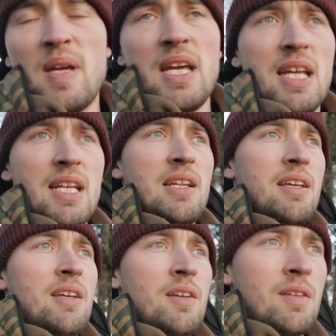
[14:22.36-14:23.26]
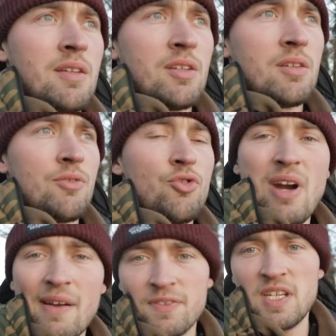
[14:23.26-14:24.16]
been
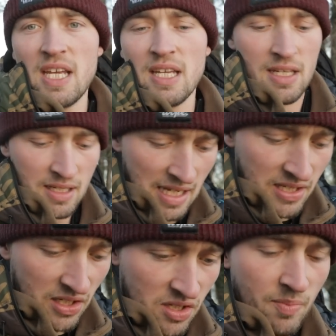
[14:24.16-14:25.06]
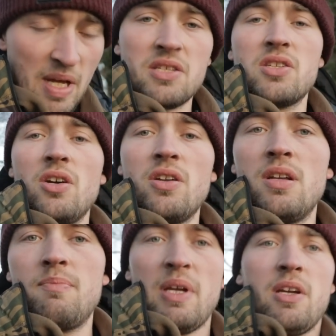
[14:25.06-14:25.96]
grafting, getting some bits
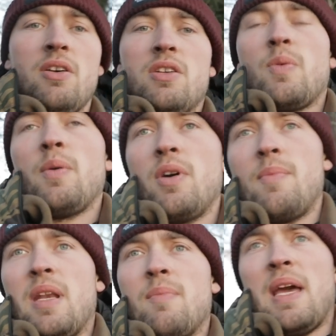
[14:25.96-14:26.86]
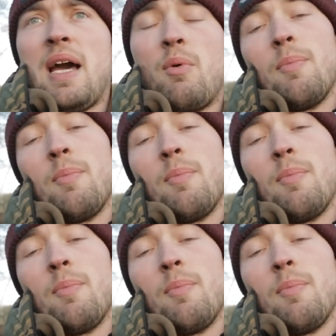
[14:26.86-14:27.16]
done, because we were meant to be out,